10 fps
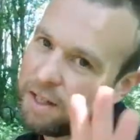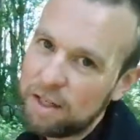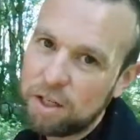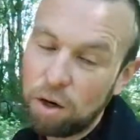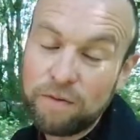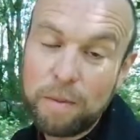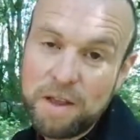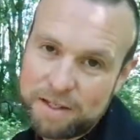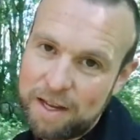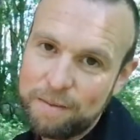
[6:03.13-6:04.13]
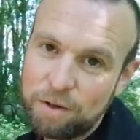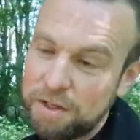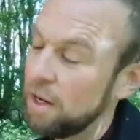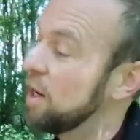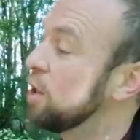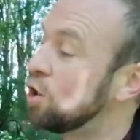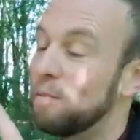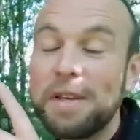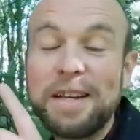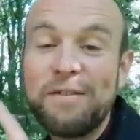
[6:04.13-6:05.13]
That's dog vomit slime mold,
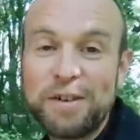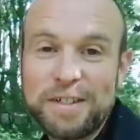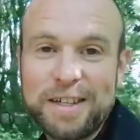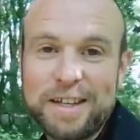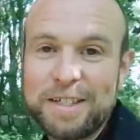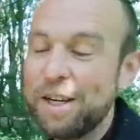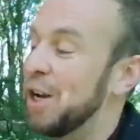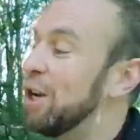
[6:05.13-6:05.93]
something different to this.